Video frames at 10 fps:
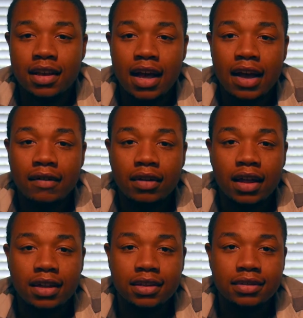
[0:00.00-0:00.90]
I have
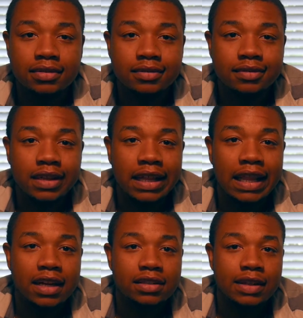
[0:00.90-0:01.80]
like a
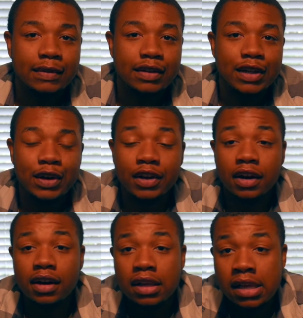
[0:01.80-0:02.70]
lot of stuff to tell
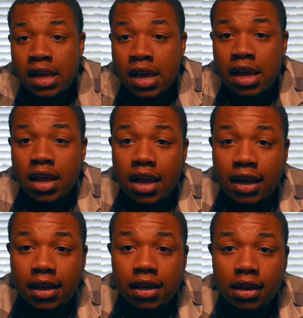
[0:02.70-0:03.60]
y'all,
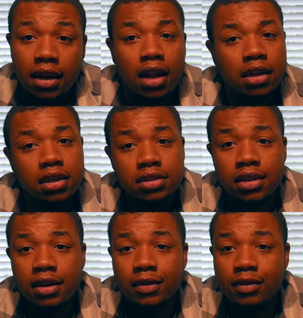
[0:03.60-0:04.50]
and a lot of good
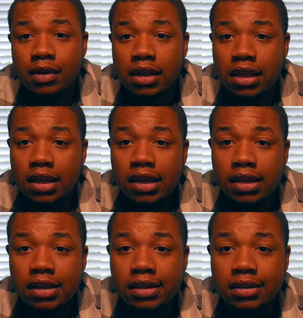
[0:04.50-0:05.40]
stuff,
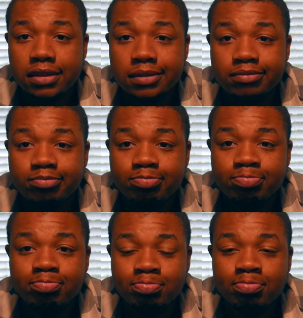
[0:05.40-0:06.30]
and
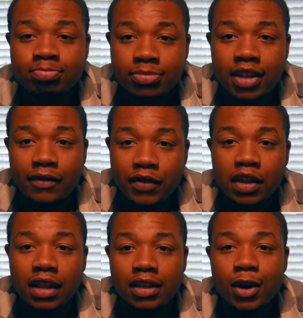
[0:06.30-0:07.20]
I
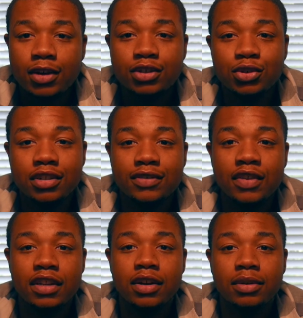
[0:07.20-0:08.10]
feel like y'all enjoy this
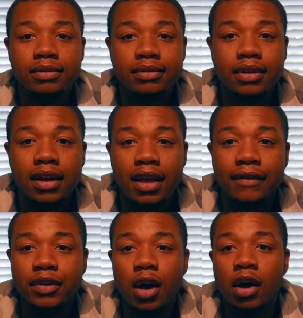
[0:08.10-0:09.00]
video.
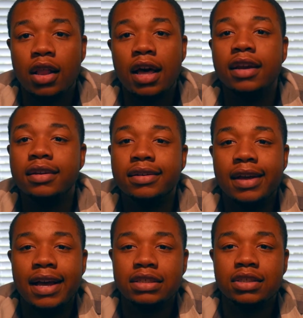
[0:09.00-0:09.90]
If y'all like
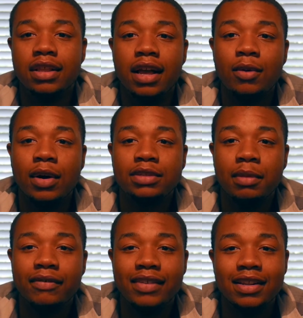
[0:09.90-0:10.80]
actually like watch
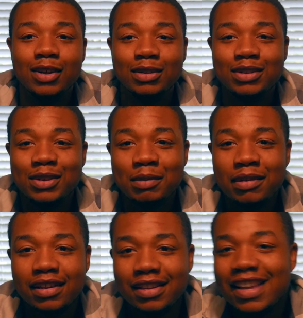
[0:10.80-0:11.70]
my videos too.
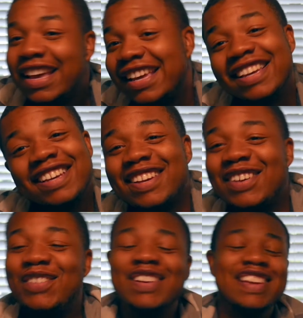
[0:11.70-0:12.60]

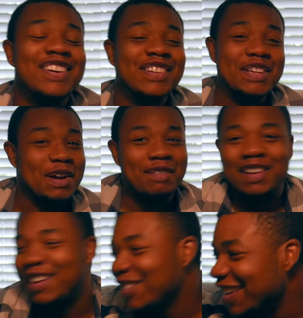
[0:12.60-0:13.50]
but we ain't gonna talk
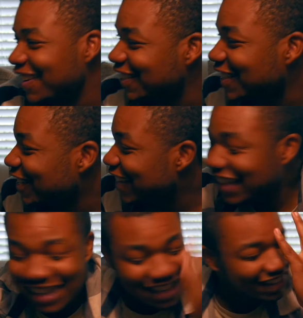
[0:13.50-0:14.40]
about it. We ain't gonna talk about
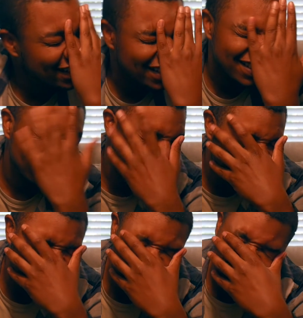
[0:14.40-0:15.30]
it.
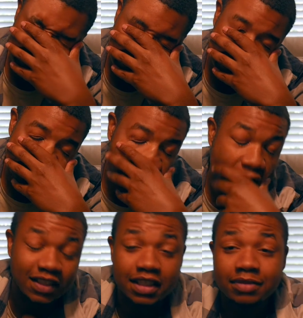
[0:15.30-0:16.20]
Uh,
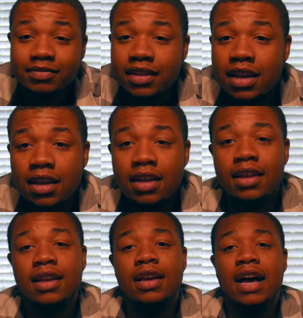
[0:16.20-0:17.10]
let's see.
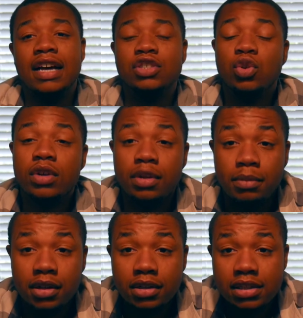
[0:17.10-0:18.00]
I joined the
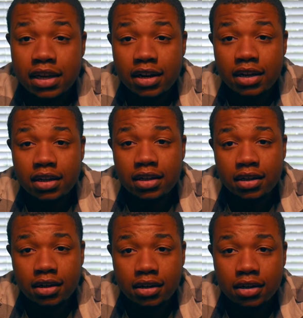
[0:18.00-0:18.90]
military.
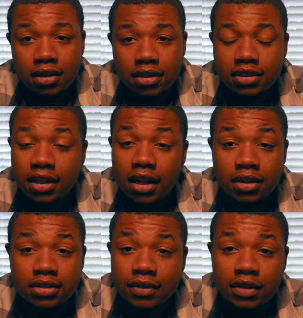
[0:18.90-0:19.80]
Uh, there's a lot
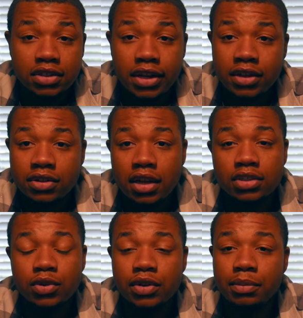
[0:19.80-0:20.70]
of stuff that changed. I
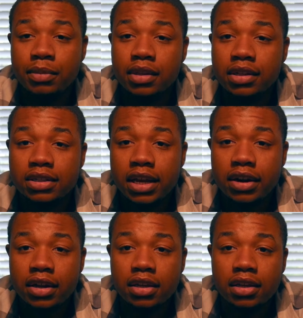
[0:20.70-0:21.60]
joined the
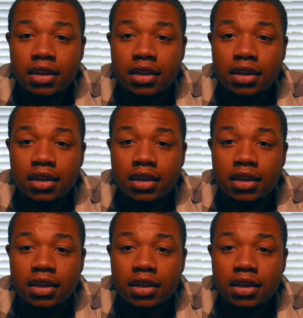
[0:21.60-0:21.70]
military.